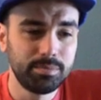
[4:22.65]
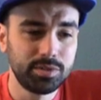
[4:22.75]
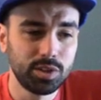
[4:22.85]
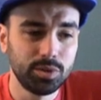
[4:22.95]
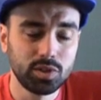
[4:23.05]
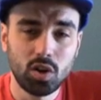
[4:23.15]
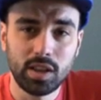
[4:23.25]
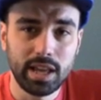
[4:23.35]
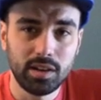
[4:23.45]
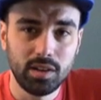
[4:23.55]
So it was
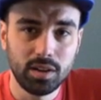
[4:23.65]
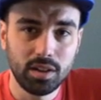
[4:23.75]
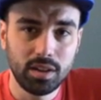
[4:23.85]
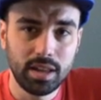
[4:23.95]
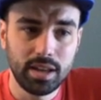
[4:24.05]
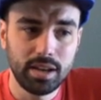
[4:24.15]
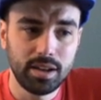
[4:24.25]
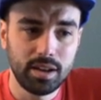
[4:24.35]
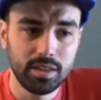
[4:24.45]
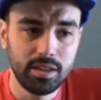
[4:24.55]
all analog
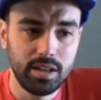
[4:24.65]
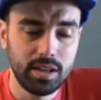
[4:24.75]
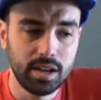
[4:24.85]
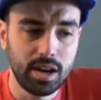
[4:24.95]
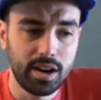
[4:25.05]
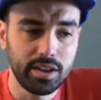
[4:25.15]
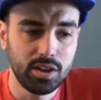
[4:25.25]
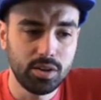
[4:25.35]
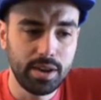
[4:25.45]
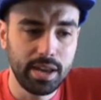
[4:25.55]
on the
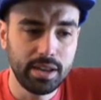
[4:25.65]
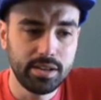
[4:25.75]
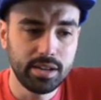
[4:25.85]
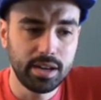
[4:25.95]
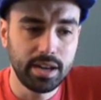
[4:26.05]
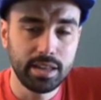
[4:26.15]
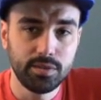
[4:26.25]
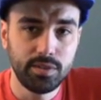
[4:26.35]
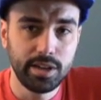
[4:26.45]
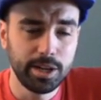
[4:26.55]
audio and
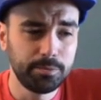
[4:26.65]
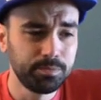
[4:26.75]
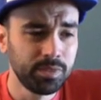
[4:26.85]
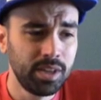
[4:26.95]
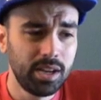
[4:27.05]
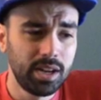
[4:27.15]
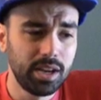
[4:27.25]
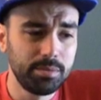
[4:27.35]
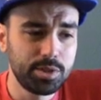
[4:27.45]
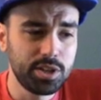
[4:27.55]
the video.
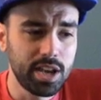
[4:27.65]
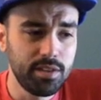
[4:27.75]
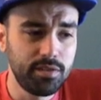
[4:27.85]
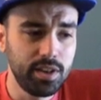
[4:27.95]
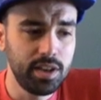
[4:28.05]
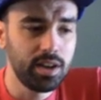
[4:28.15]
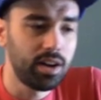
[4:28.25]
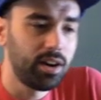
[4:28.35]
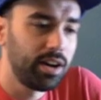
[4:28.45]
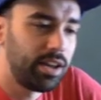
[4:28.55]
CAV
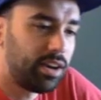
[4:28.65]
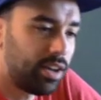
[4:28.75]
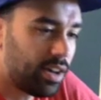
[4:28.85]
on